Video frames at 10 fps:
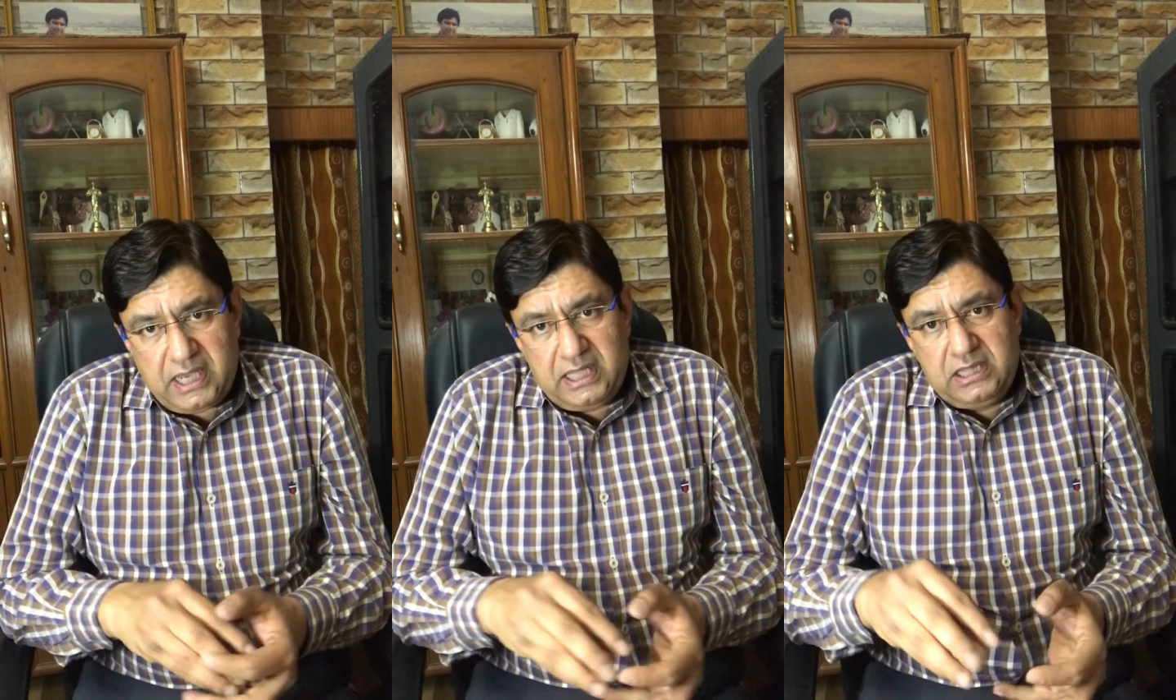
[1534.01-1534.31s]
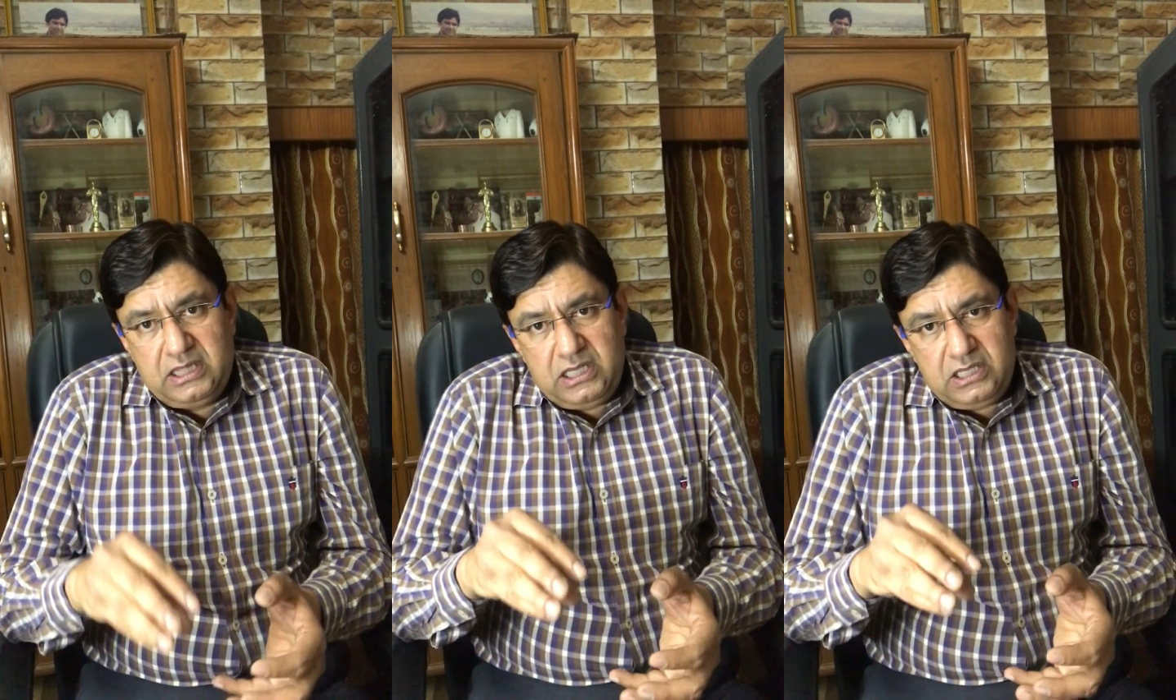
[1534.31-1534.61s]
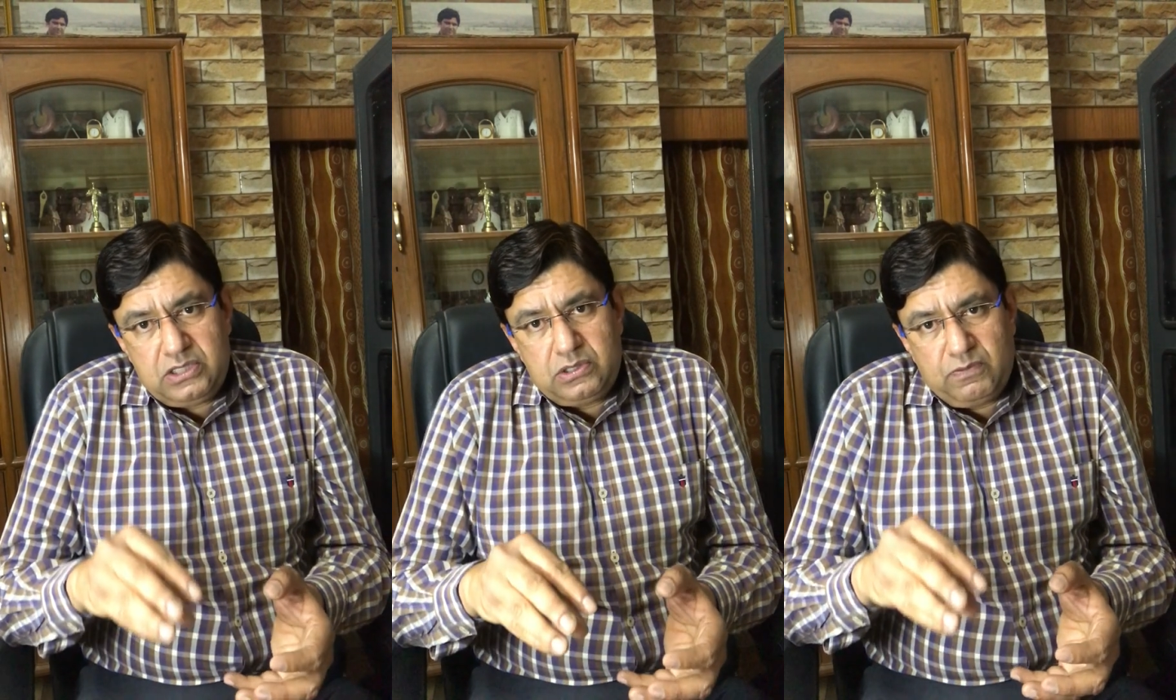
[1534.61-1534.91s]
and
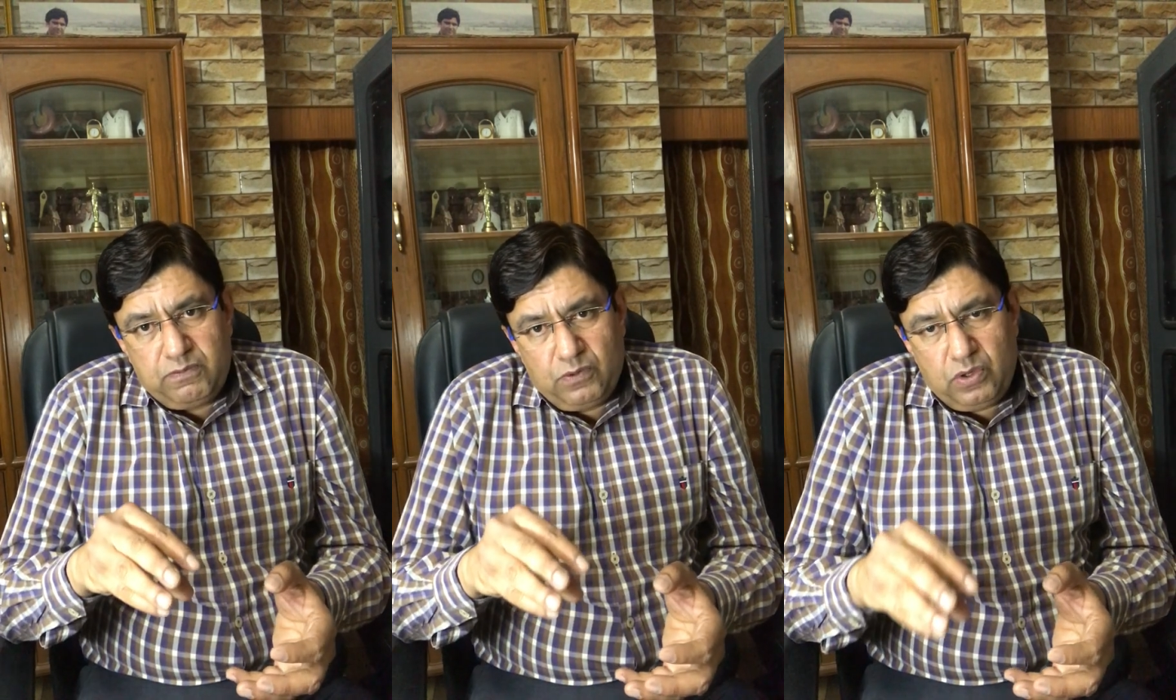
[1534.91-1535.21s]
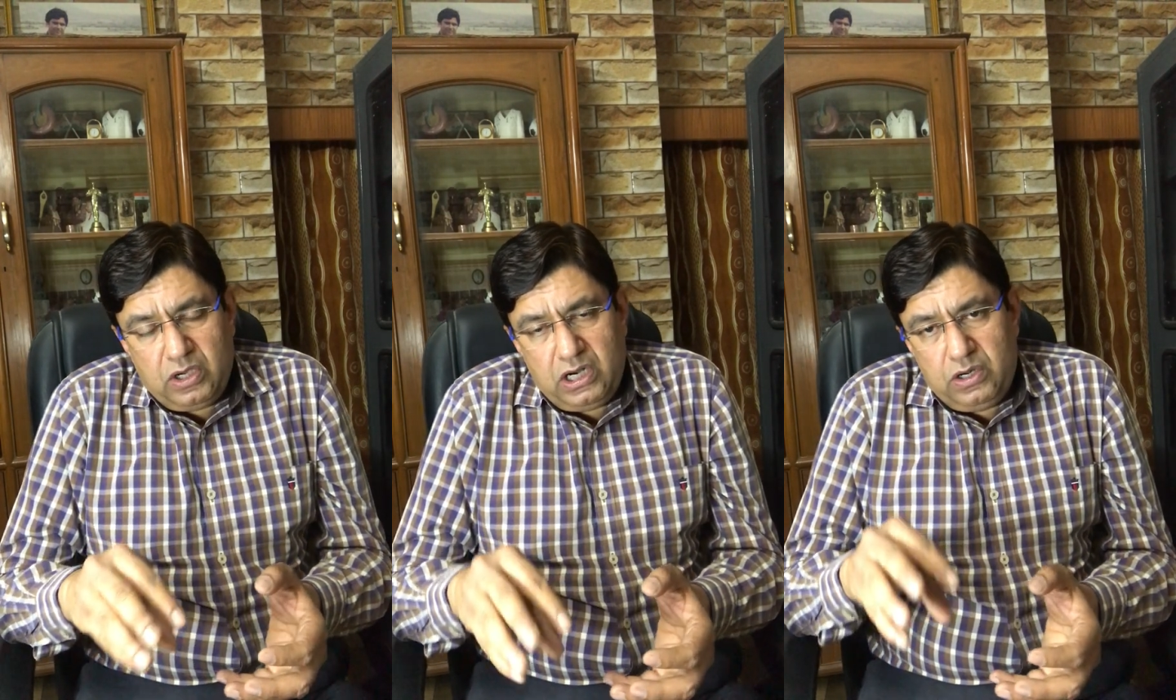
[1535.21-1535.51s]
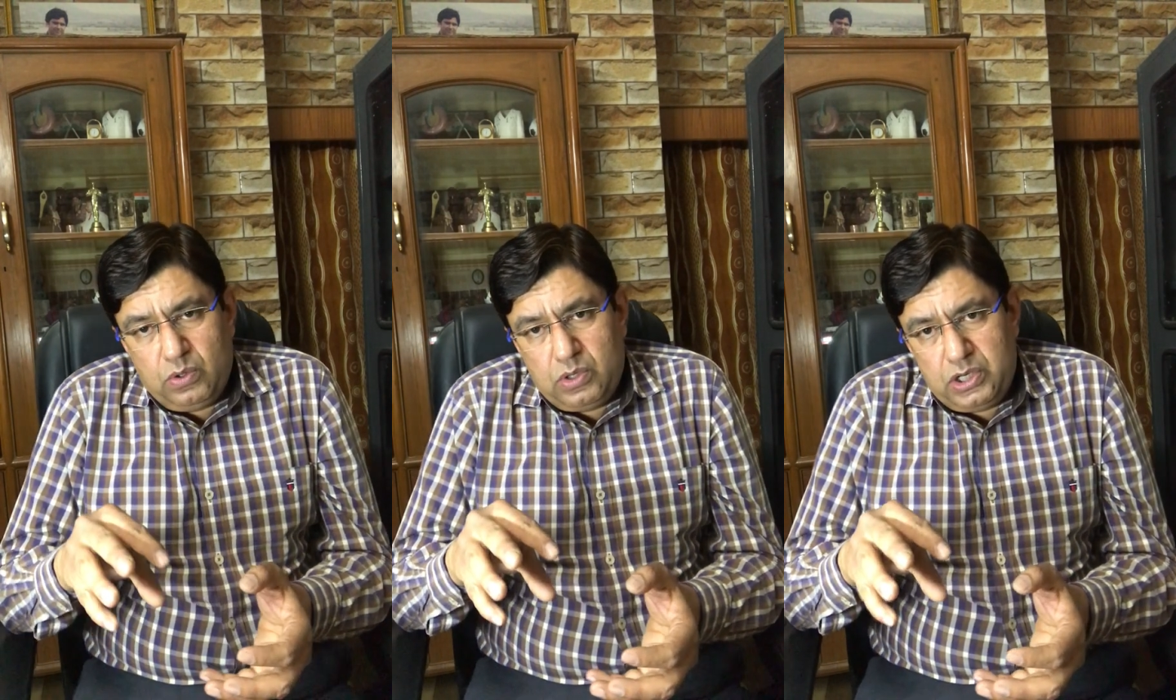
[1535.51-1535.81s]
these focal
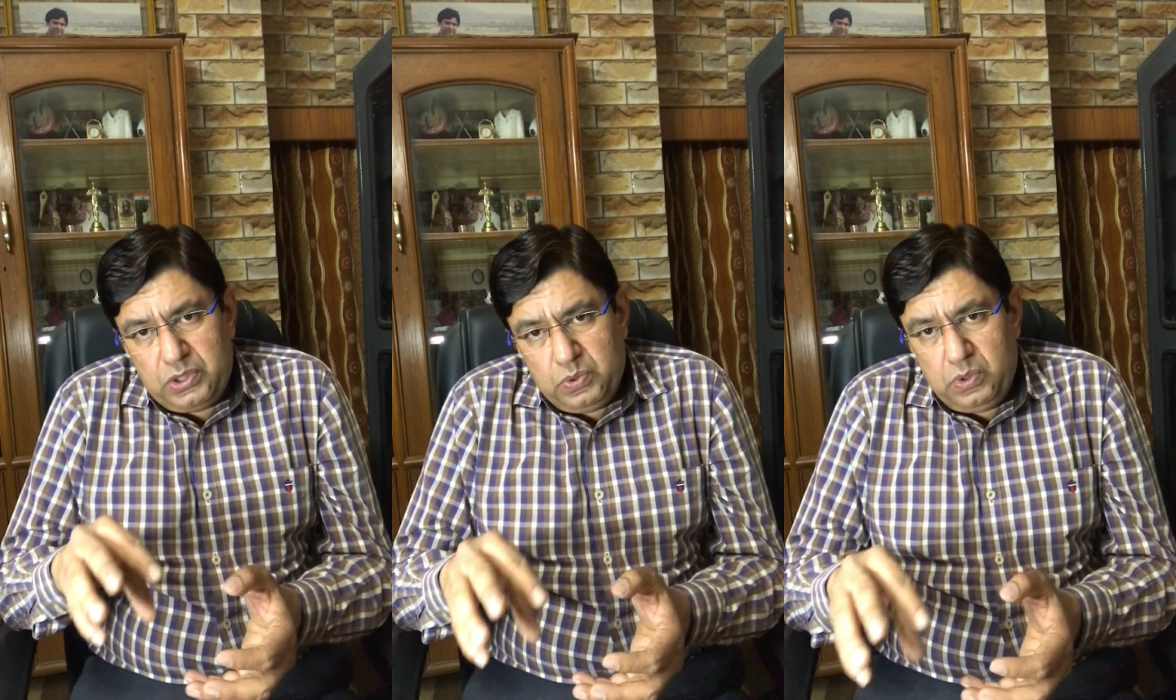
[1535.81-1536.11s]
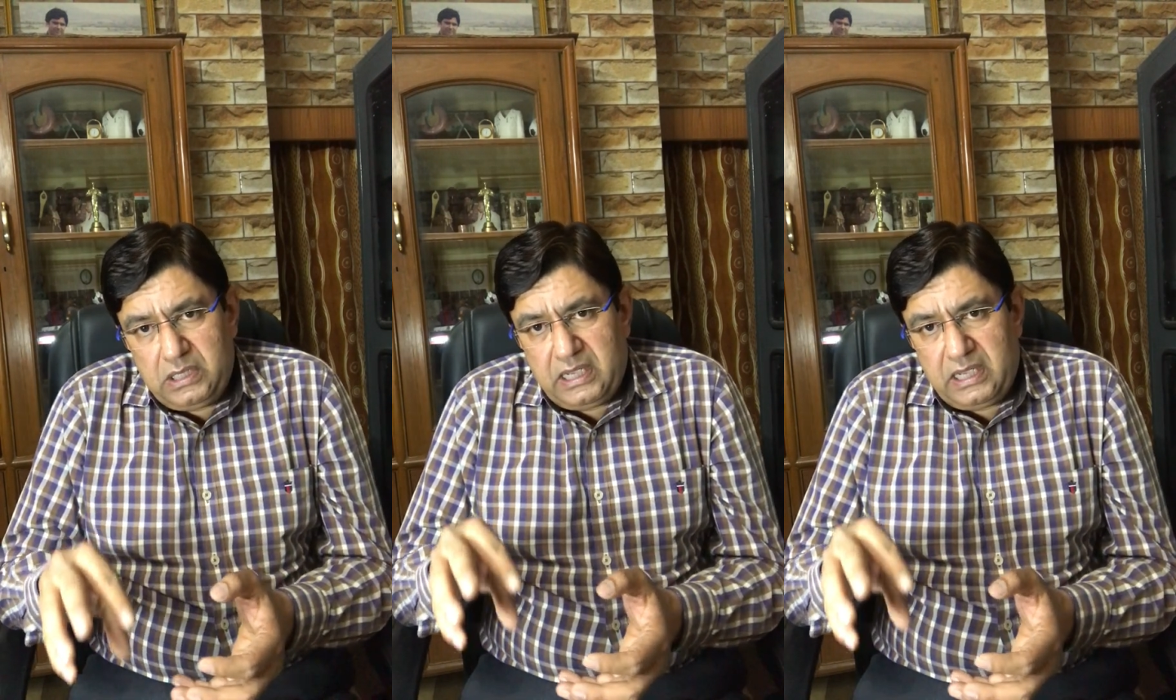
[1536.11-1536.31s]
nodule